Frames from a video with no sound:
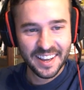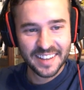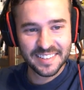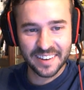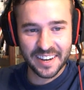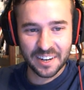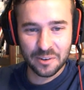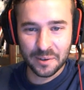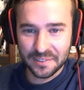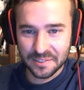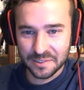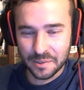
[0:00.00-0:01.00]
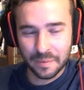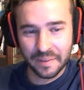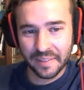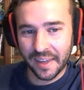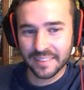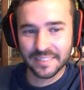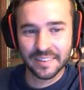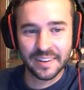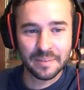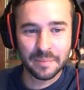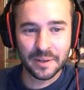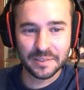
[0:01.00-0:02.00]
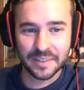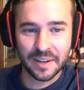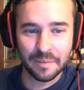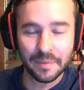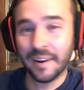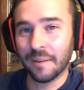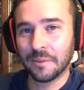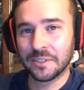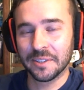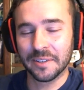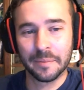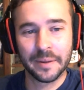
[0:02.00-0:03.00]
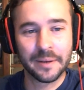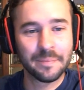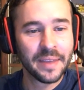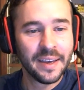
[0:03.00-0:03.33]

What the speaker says: So I got a quick little scoop on that, so I didn't post it up, but I want you to know about it.